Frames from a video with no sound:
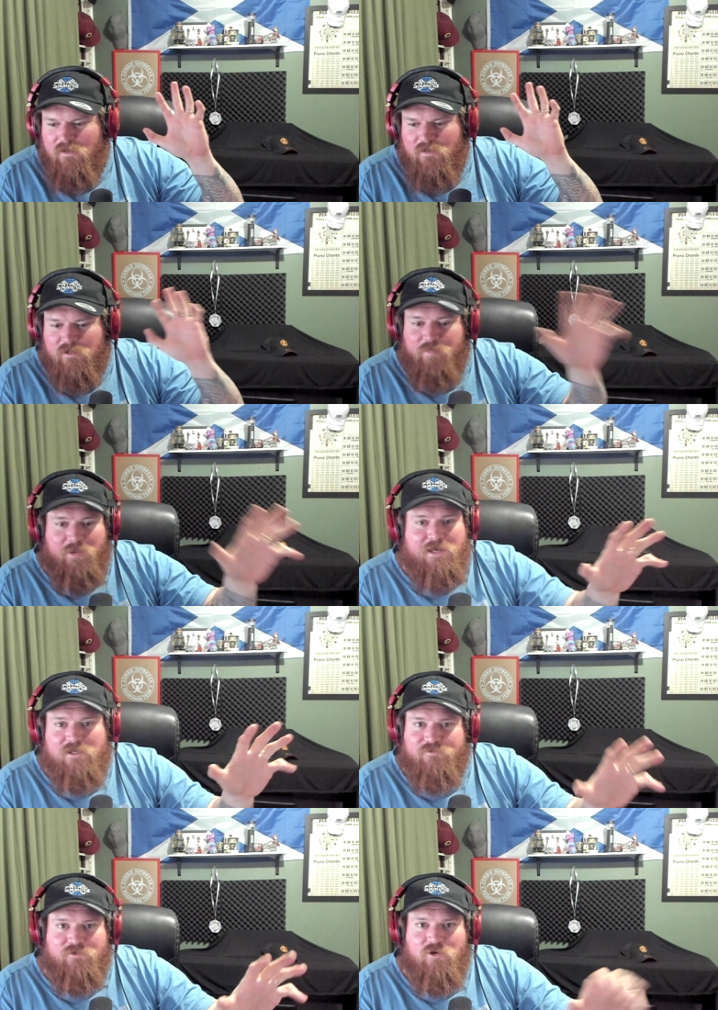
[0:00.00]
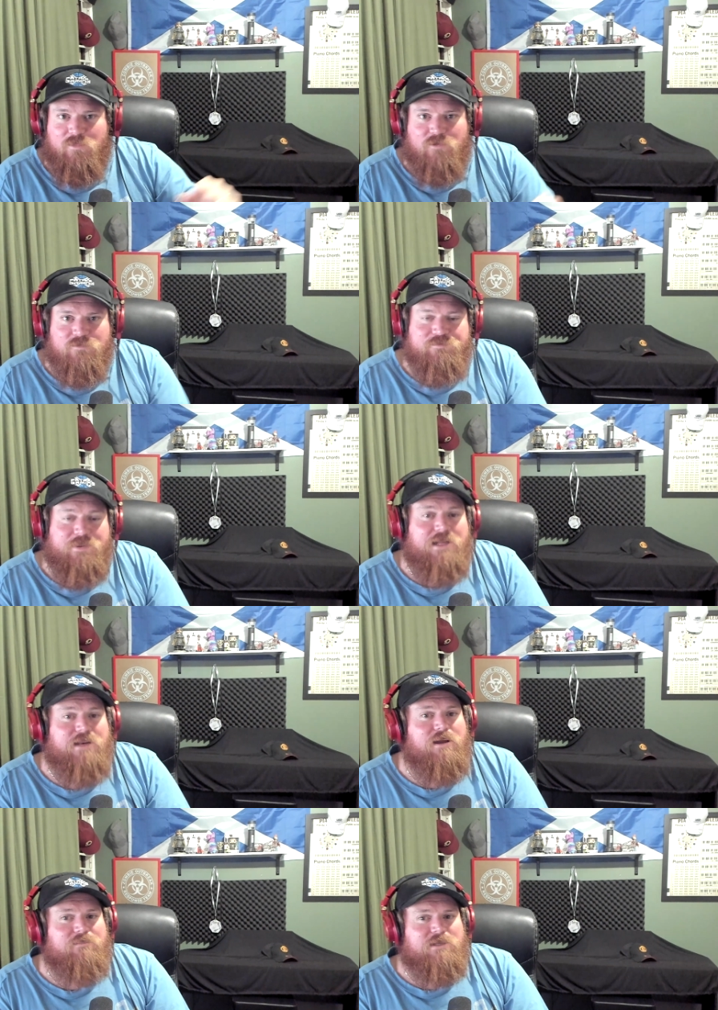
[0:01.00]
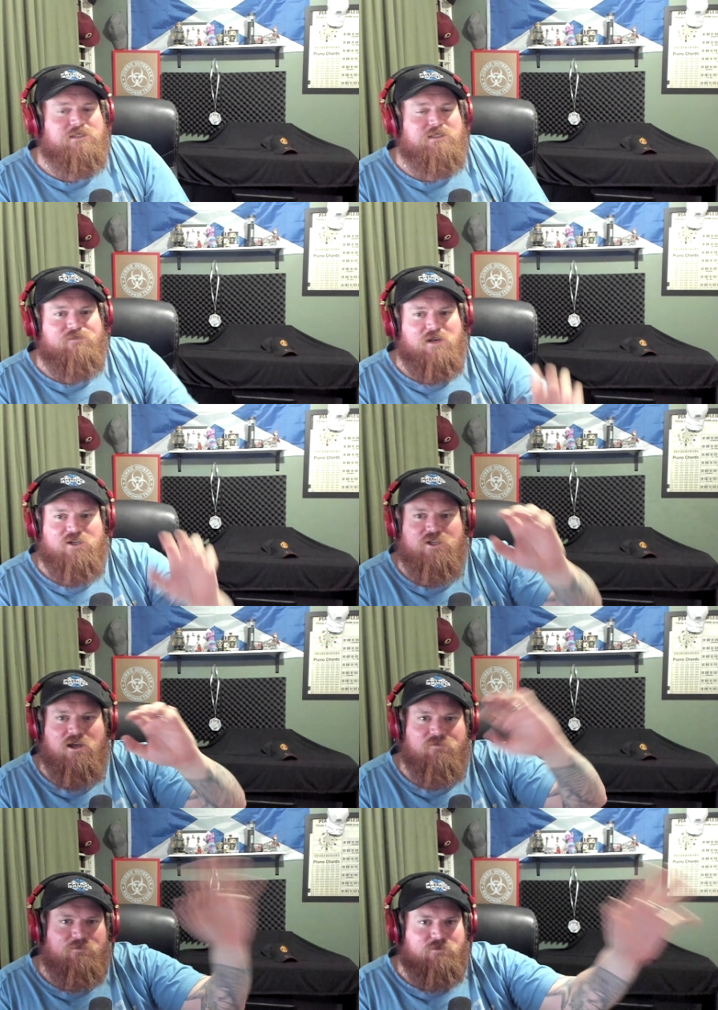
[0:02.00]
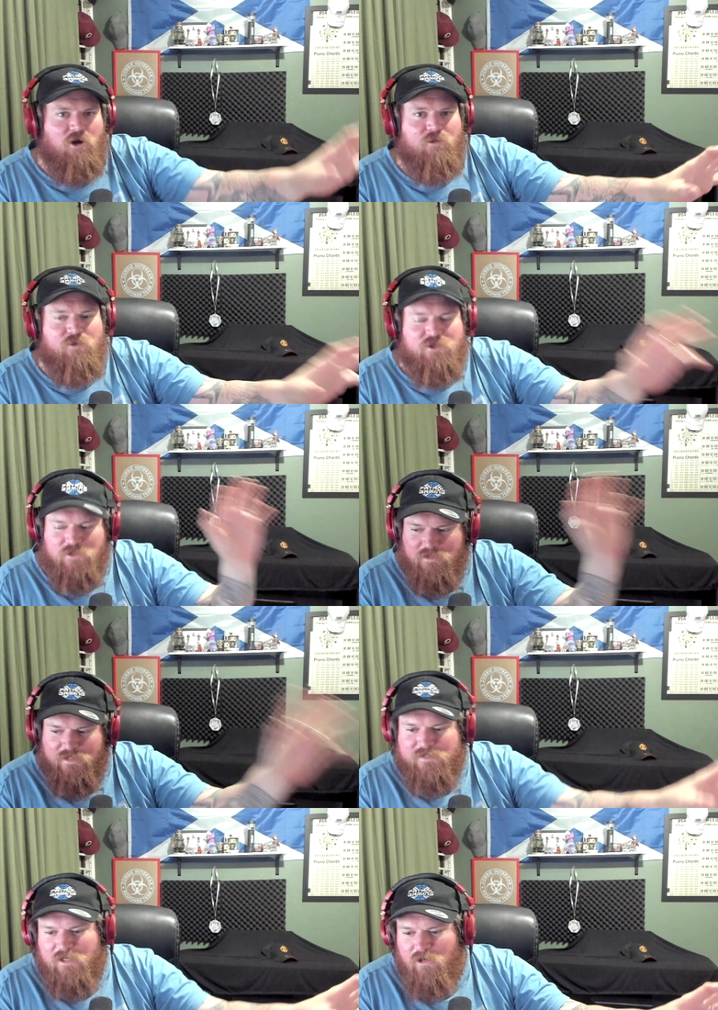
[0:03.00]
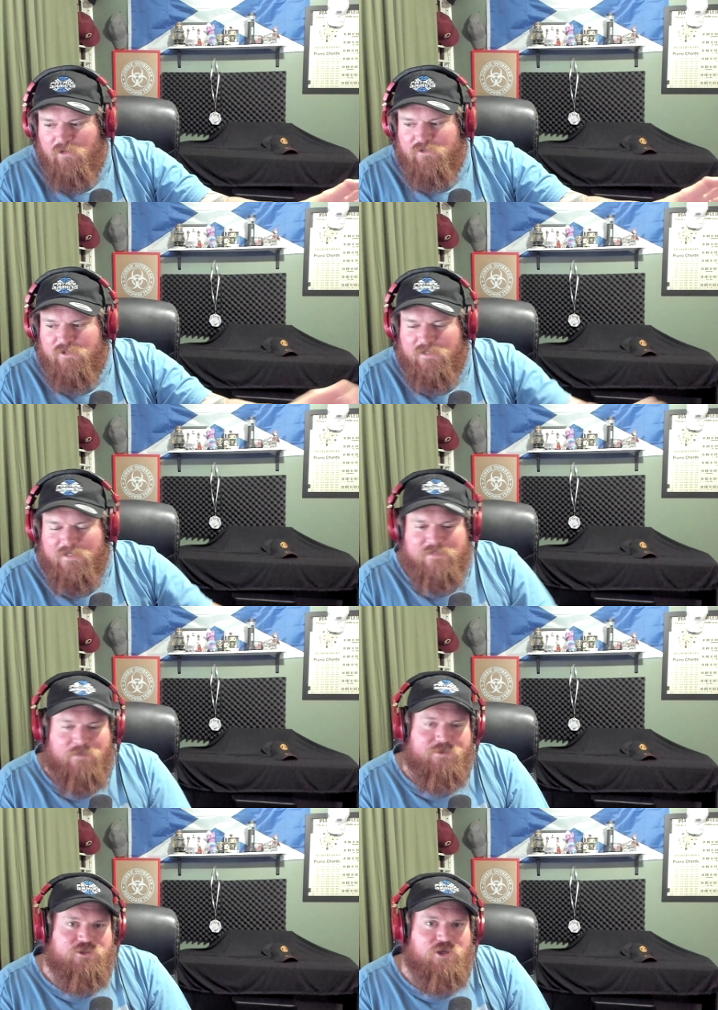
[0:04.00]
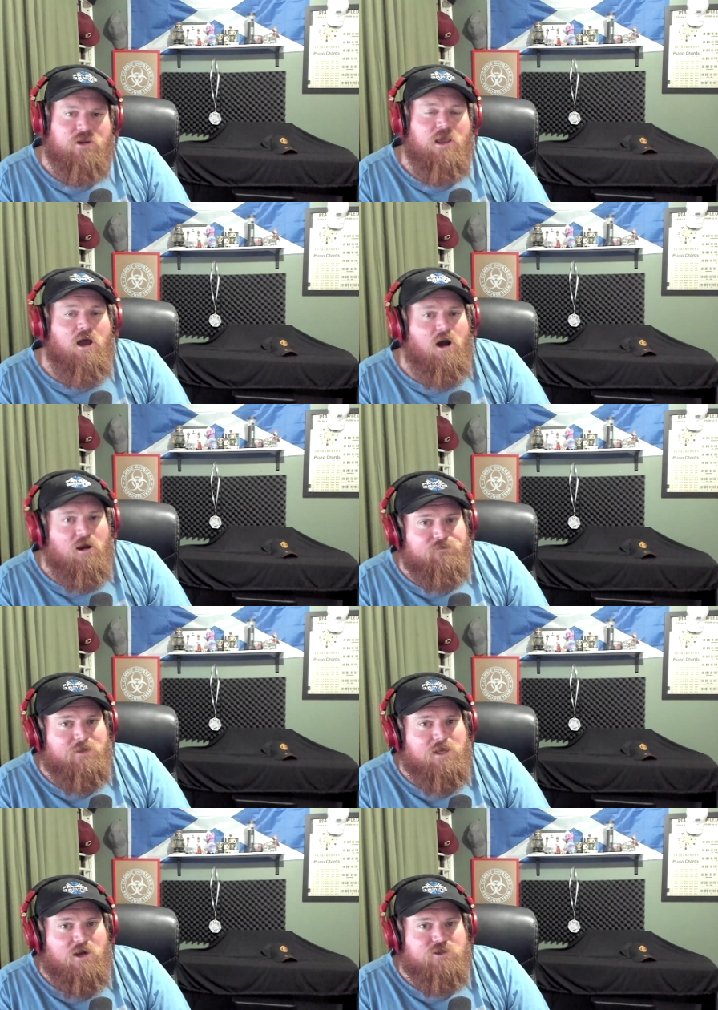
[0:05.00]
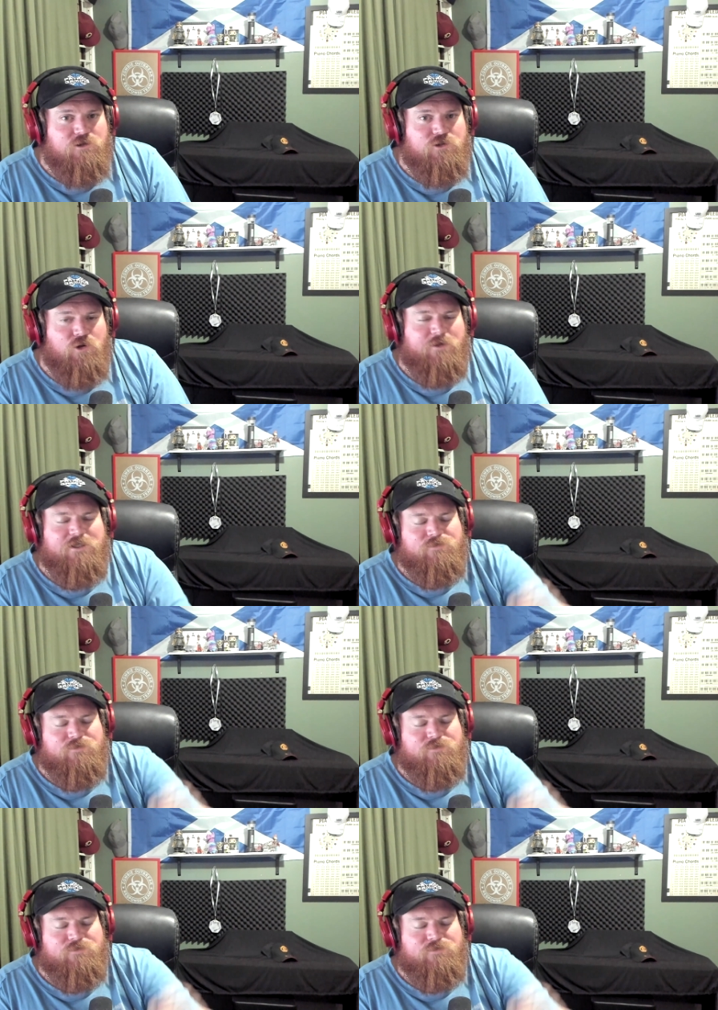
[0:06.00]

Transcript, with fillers: the band is phenomenal. But anyway, that's enough gushing over Nightwish. Let's go into the next episode. Hopefully guys you enjoyed this